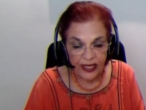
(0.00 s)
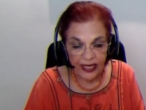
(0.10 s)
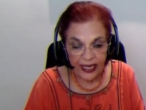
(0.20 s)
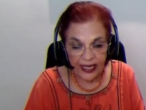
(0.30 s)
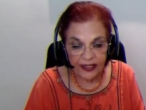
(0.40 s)

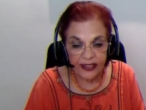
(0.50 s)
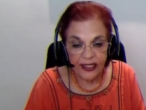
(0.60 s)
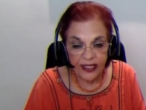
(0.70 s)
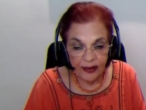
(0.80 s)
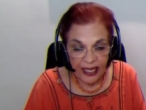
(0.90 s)
and
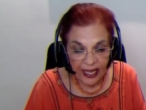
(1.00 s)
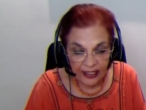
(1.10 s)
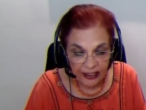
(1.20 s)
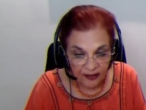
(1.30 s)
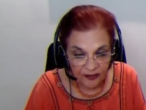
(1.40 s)

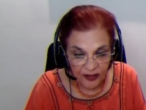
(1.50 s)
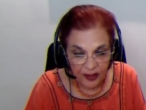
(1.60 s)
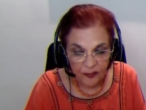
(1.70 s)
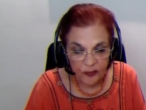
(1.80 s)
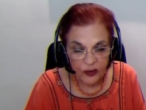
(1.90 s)
handcuff
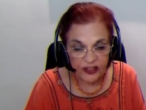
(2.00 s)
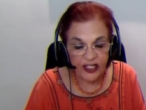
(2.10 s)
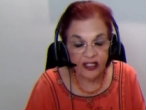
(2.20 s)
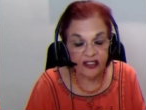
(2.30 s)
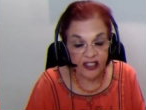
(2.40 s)
them with
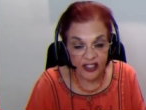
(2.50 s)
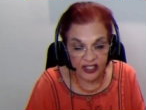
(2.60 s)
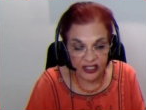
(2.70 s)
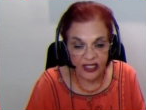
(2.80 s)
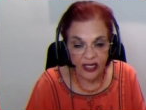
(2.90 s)
their
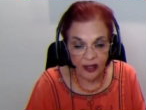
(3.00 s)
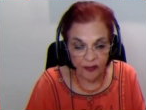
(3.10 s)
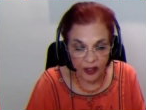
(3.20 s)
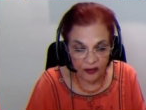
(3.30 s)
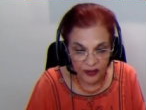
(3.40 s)
wrists
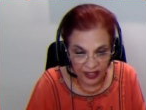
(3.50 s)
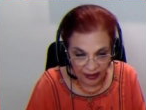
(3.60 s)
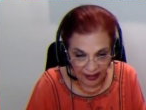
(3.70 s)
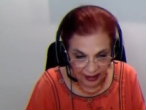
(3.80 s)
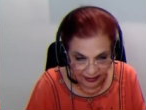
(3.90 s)
above their
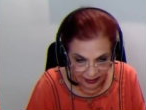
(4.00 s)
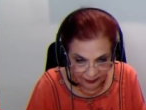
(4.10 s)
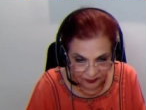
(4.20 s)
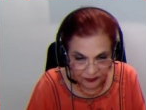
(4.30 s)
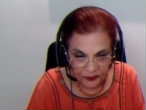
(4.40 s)
head.
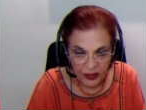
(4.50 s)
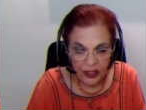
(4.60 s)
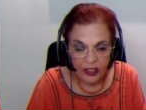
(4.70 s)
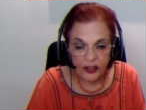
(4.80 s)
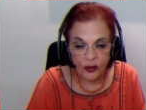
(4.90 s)

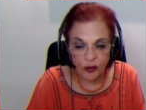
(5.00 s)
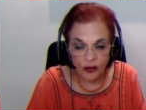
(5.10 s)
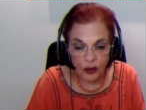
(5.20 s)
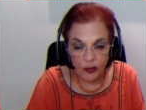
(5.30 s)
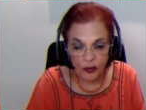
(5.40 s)
The
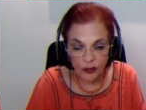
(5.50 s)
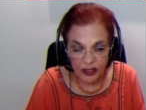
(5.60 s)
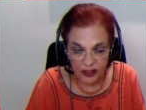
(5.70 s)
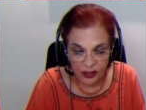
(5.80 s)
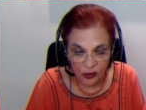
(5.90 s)
woman would be
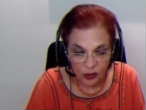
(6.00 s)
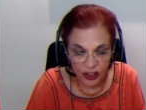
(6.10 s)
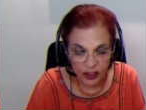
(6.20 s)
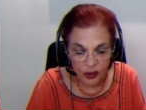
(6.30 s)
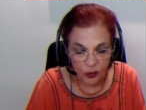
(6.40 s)

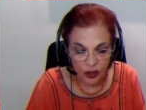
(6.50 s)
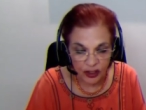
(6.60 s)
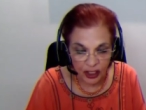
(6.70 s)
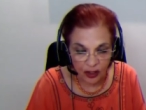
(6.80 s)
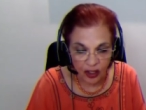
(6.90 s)
escorted to what
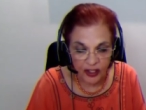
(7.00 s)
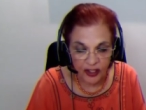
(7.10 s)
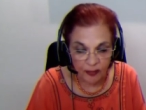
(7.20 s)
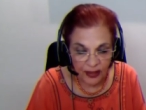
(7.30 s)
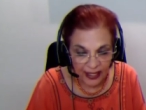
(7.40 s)
they call the
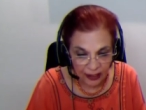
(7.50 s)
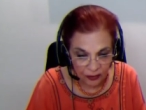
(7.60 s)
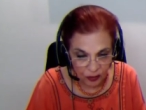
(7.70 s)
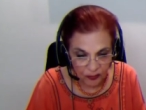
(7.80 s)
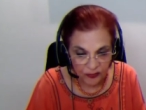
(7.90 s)
black
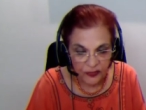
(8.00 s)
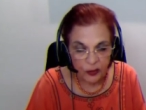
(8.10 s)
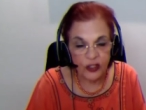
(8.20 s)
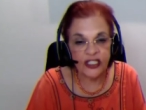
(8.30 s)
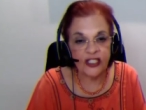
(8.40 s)
room,
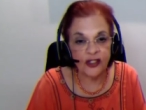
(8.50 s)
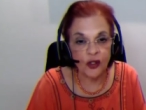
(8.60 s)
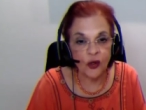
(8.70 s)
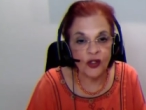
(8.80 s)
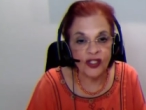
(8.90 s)
which has
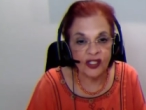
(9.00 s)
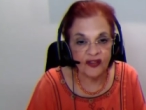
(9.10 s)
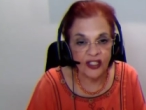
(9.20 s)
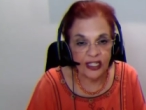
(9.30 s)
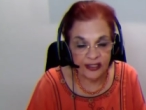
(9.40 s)
no
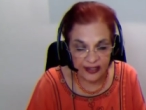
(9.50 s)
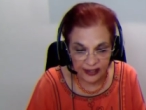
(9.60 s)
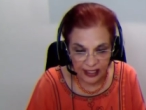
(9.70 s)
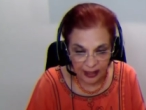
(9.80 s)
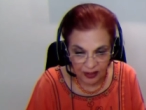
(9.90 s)
surveillance
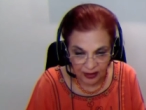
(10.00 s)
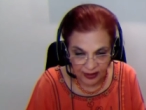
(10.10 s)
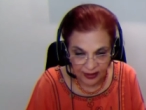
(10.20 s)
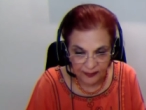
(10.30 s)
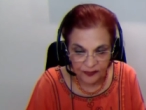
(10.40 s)

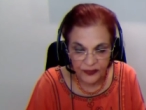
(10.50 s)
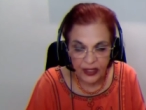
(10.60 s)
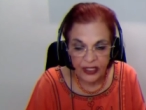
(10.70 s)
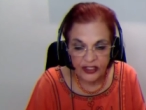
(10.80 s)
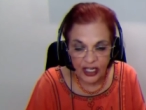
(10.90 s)
cameras.
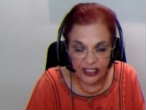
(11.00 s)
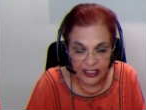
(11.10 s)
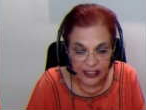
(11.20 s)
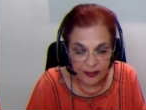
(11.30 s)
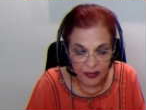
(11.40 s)

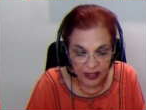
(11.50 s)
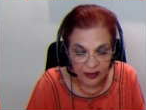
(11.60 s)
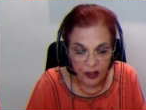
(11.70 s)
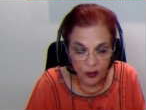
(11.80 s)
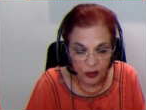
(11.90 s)
Chinese
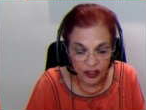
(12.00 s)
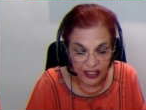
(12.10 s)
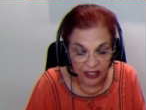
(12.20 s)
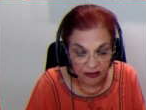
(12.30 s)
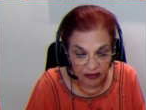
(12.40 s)
men would
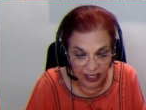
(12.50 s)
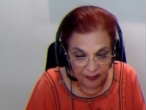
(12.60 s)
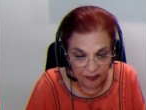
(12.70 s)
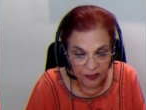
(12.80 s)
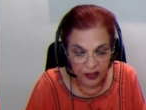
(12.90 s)
then rape